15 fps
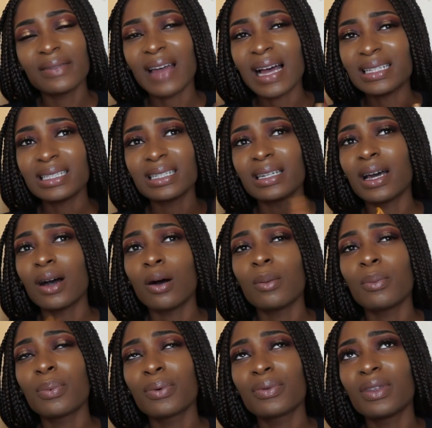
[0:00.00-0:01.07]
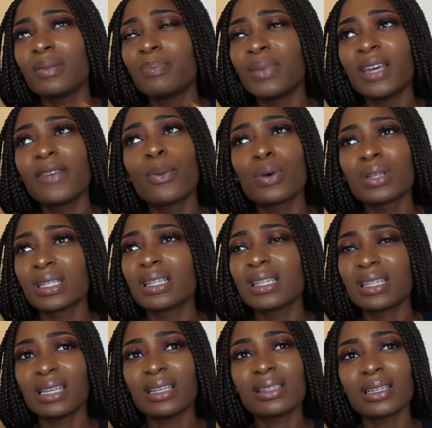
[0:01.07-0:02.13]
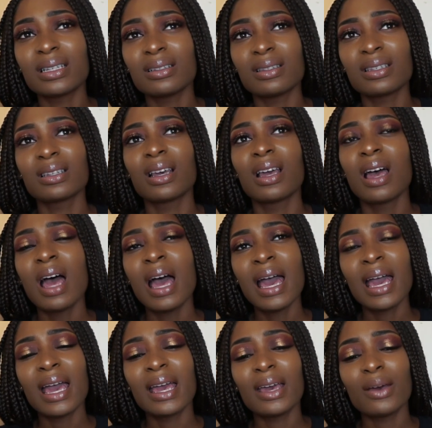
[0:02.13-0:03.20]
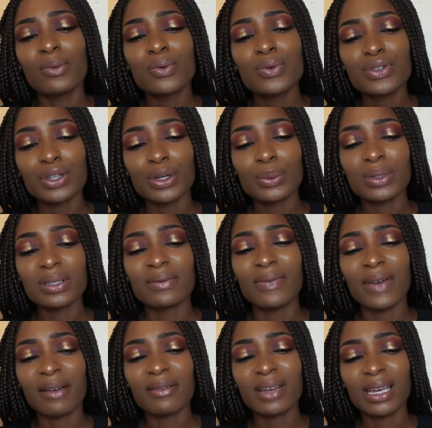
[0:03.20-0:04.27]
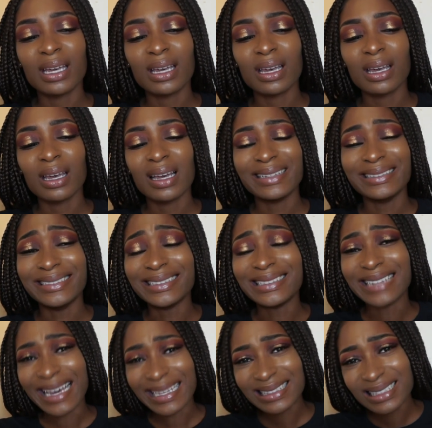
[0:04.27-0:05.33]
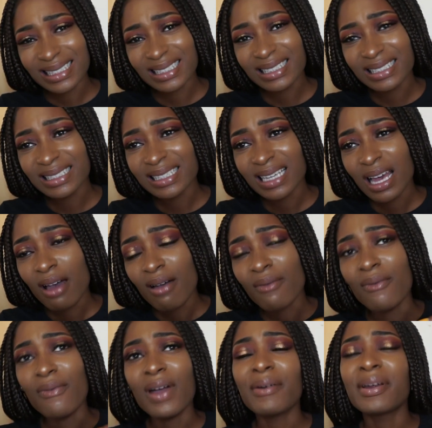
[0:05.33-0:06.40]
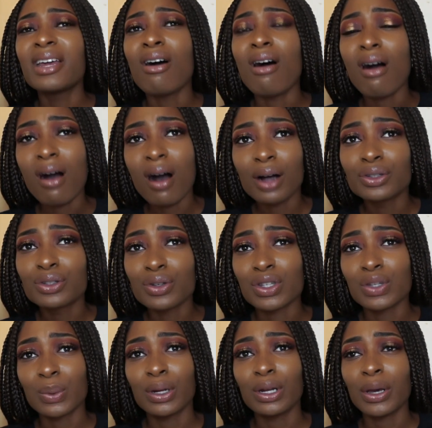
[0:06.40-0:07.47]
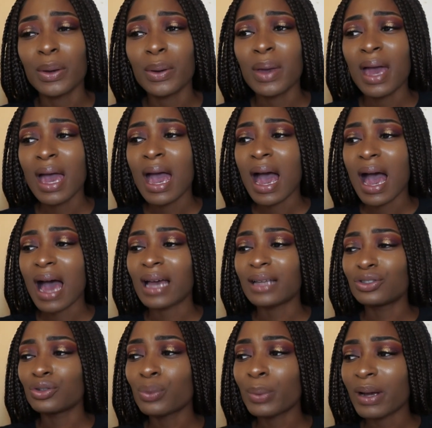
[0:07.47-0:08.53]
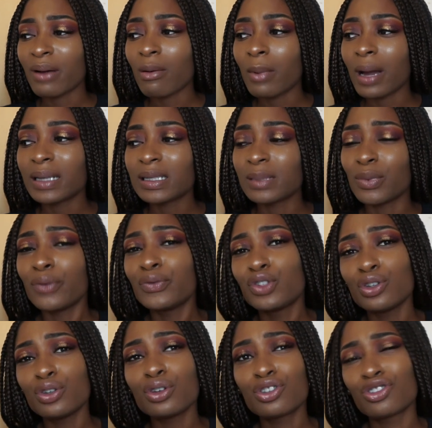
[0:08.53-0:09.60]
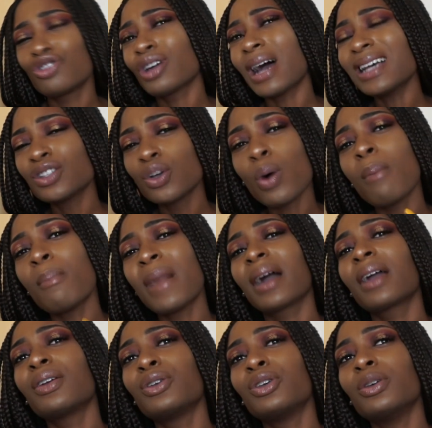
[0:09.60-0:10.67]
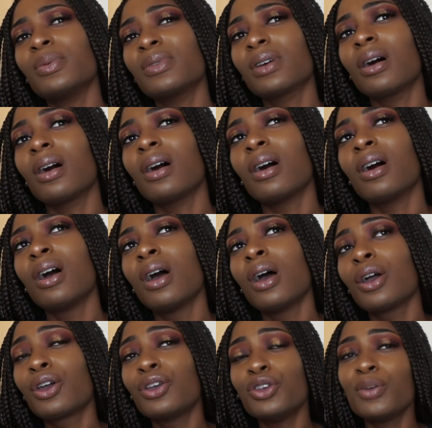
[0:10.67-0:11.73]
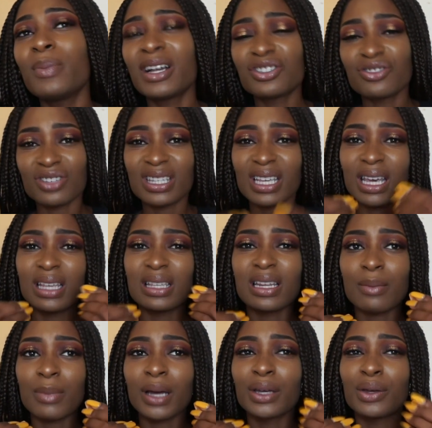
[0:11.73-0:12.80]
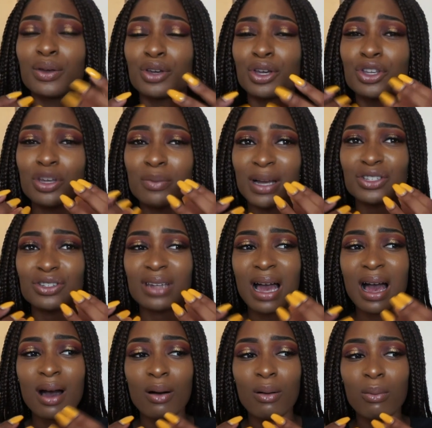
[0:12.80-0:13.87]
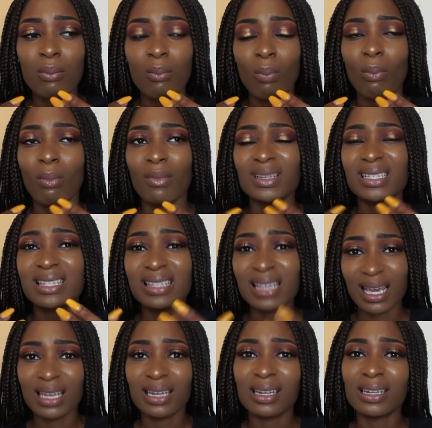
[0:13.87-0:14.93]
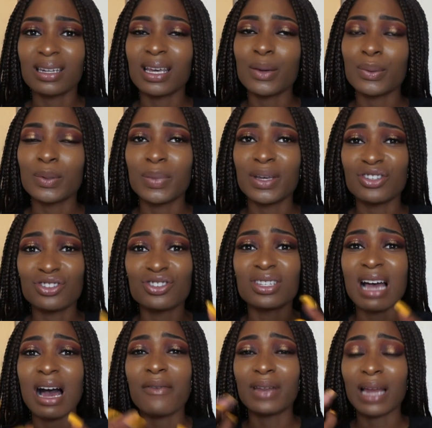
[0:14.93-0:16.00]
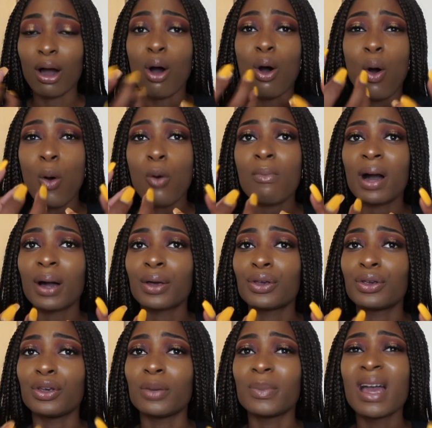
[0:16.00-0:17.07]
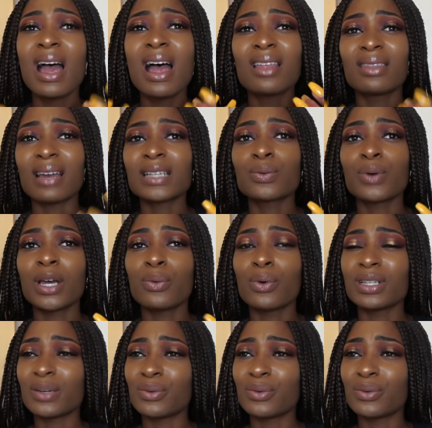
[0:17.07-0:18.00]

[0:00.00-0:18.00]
That didn't help. The beef wasn't seasoned. It also was very dense, very hard to swallow. And know what it reminded me of? Do you guys know what Maggi cubes are? Can you imagine just eating a Maggi cube? Can you imagine how sickening it would be to just have like a whole Maggi cube? That's what it was.